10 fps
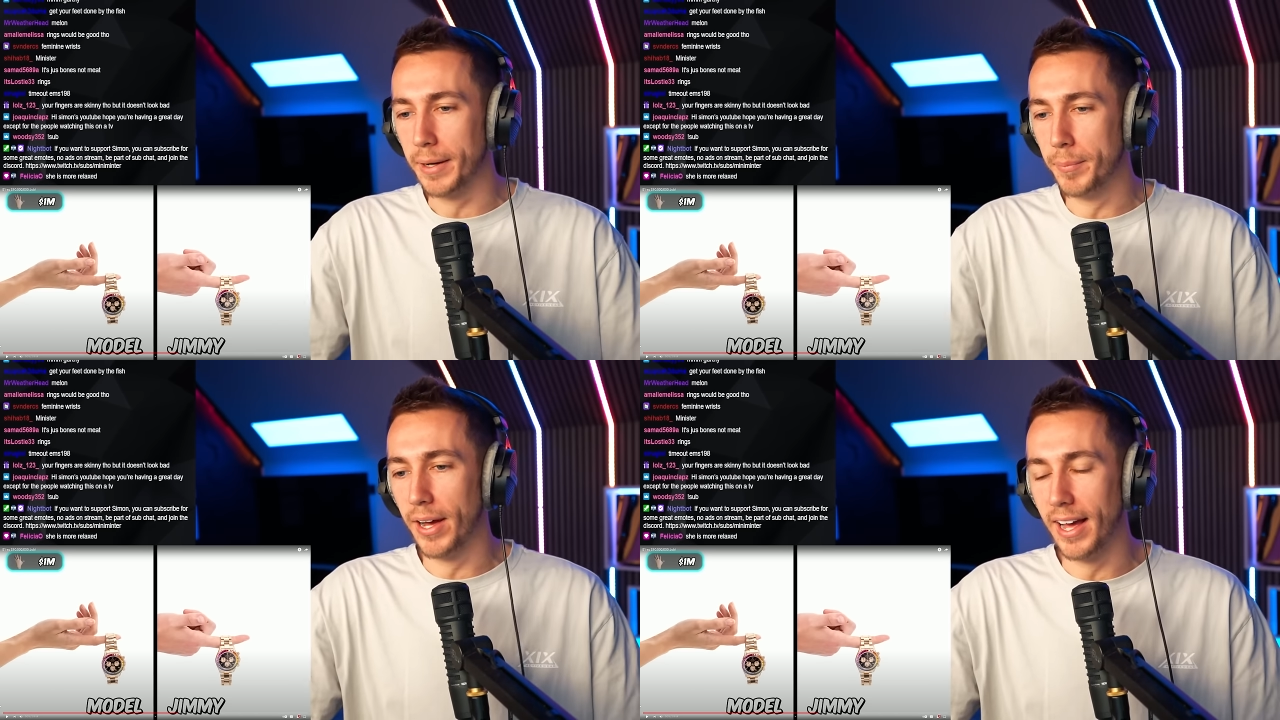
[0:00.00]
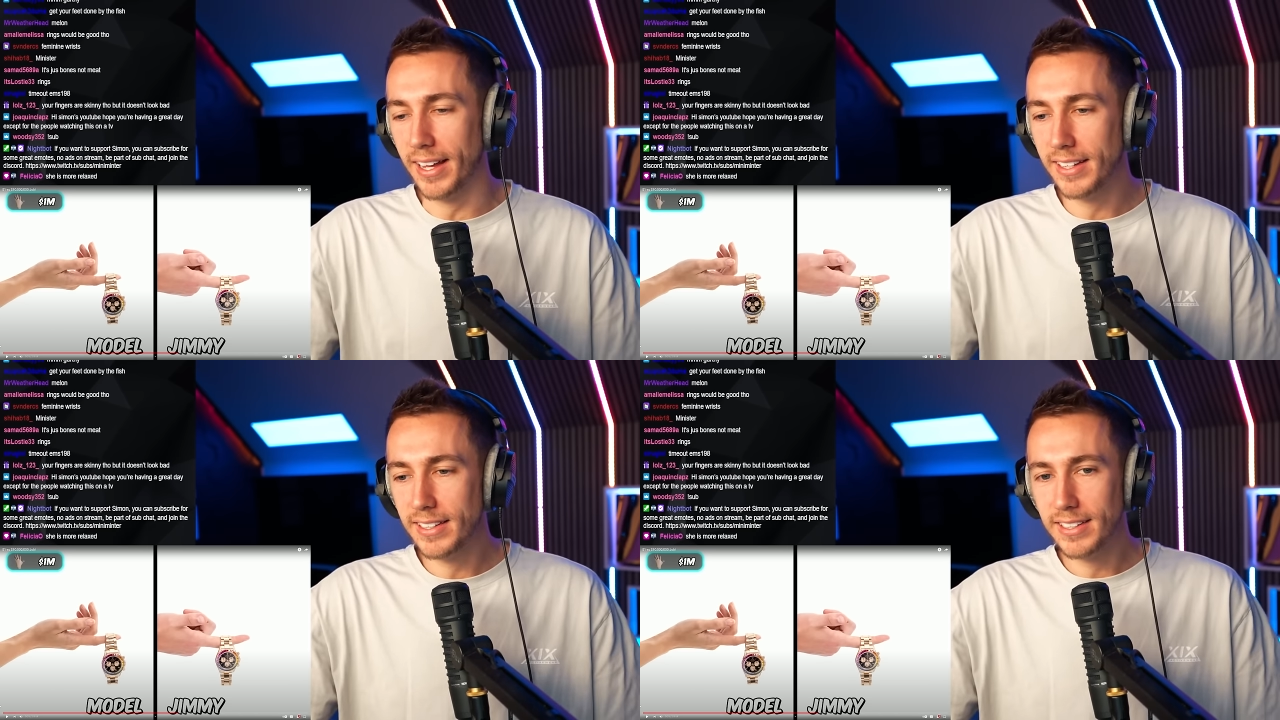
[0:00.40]
but
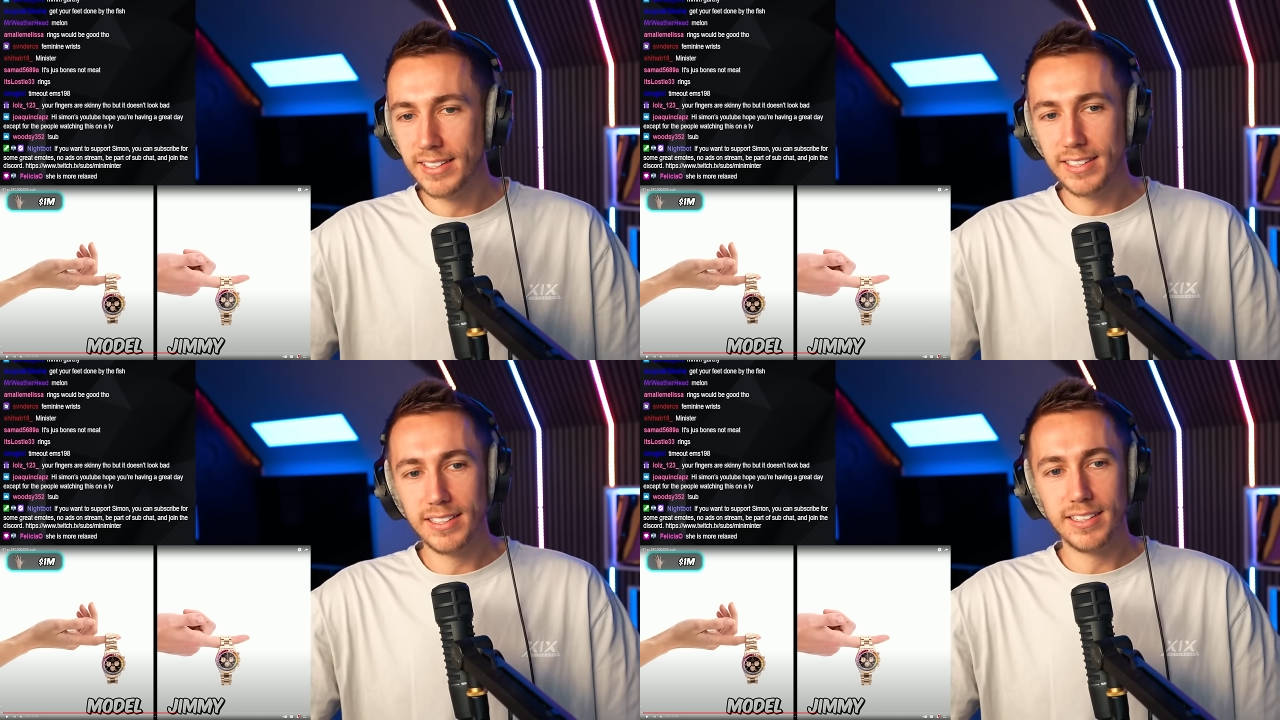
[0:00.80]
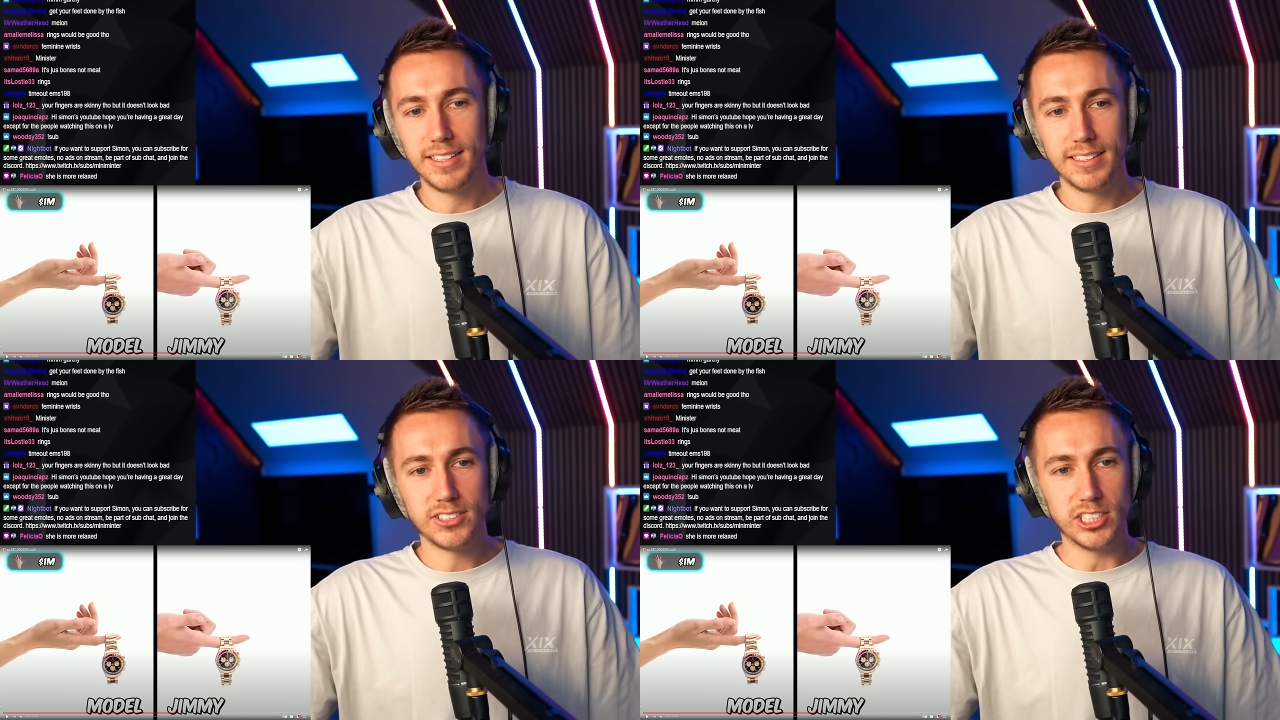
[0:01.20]

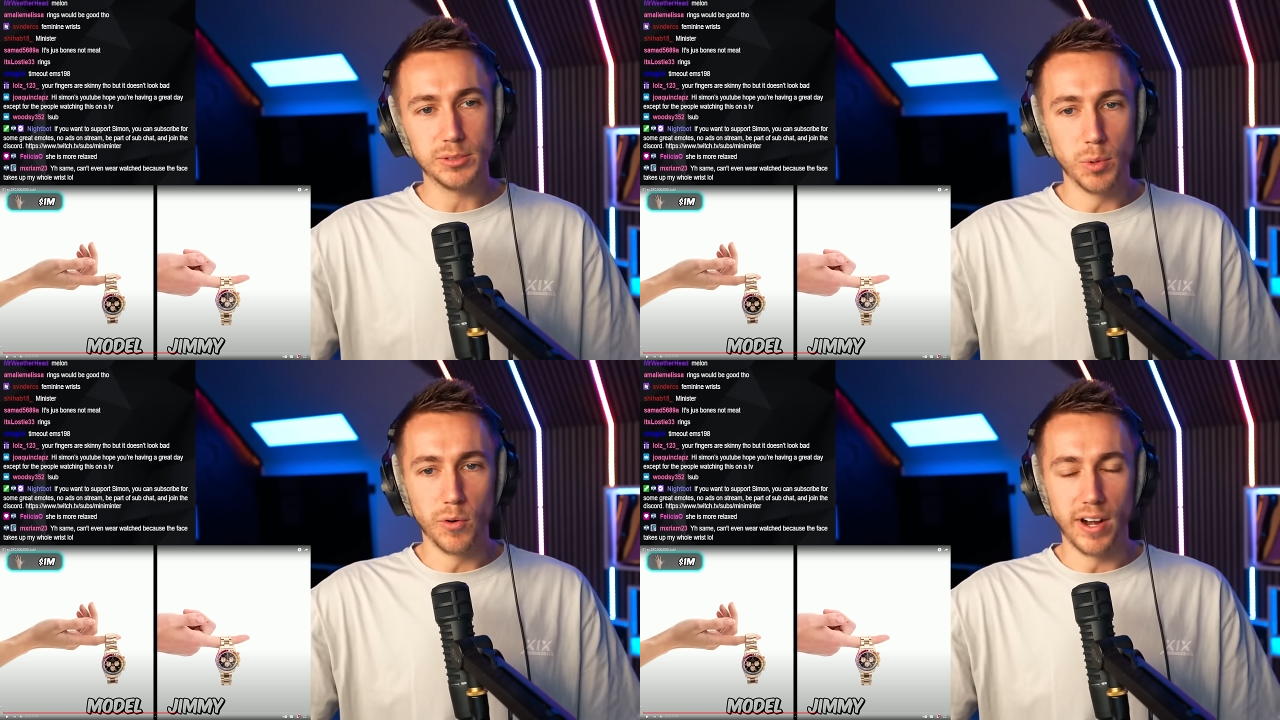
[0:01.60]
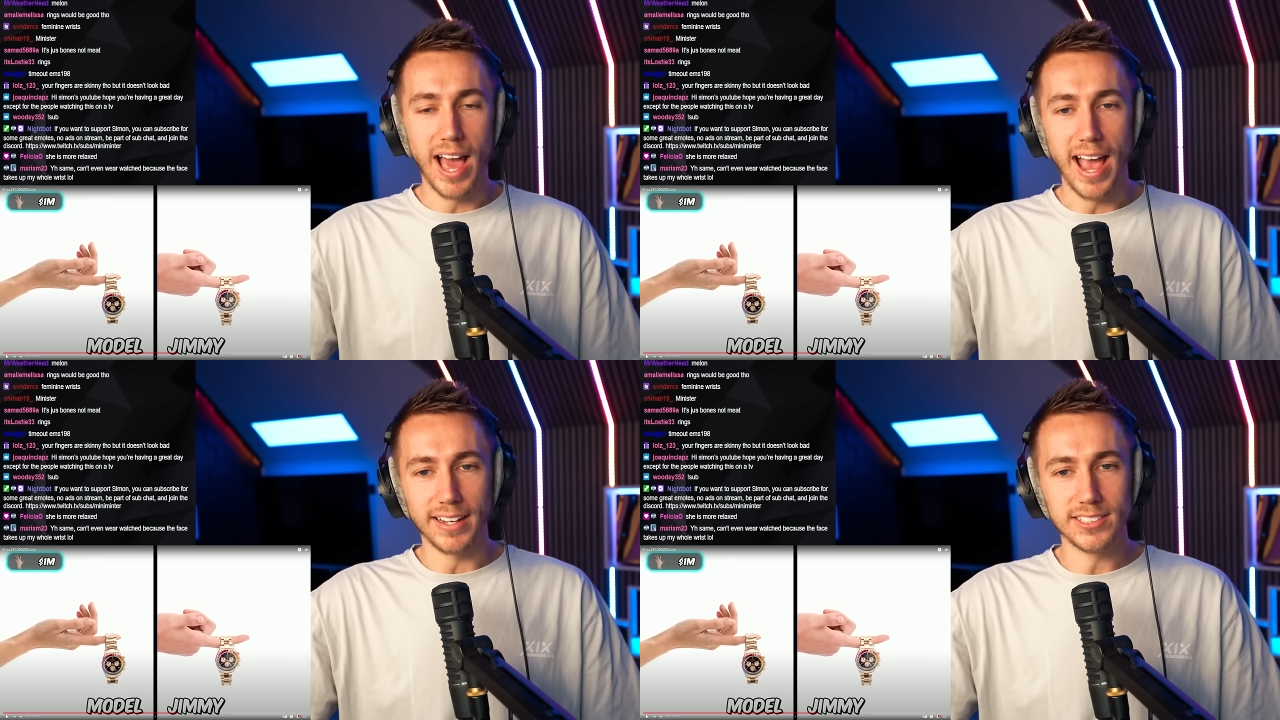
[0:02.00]
she's more
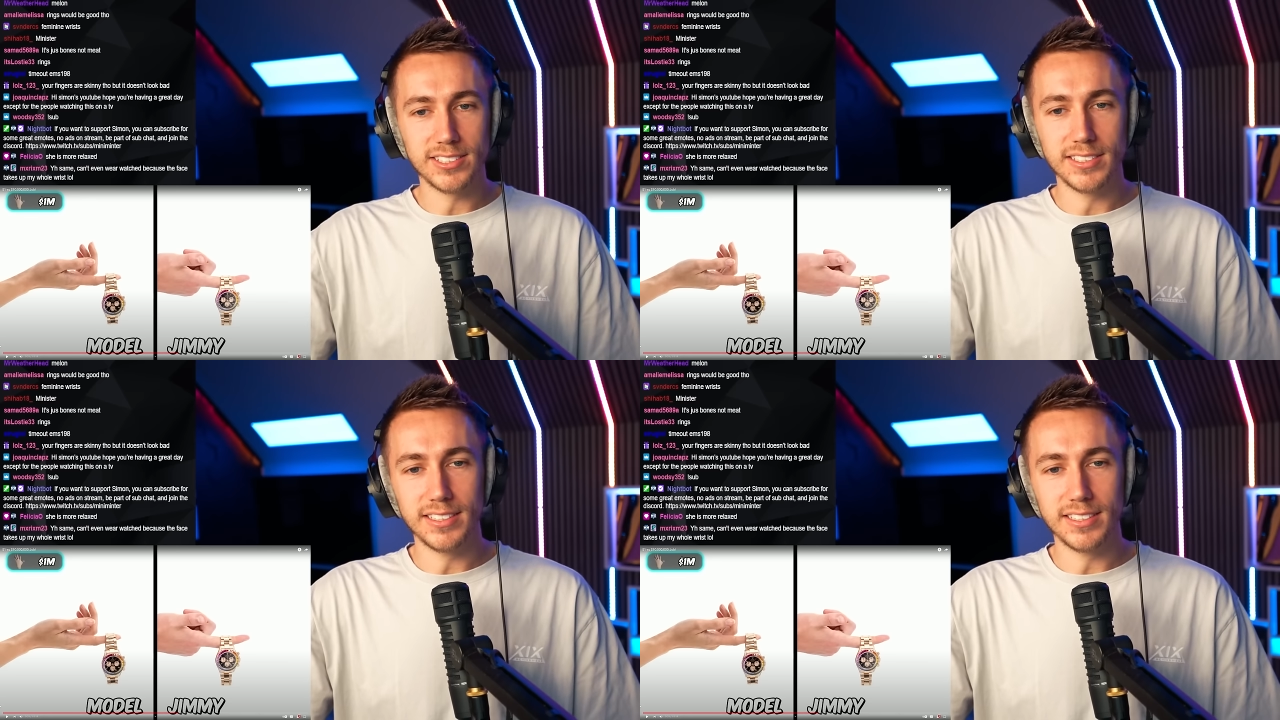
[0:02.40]
relaxed.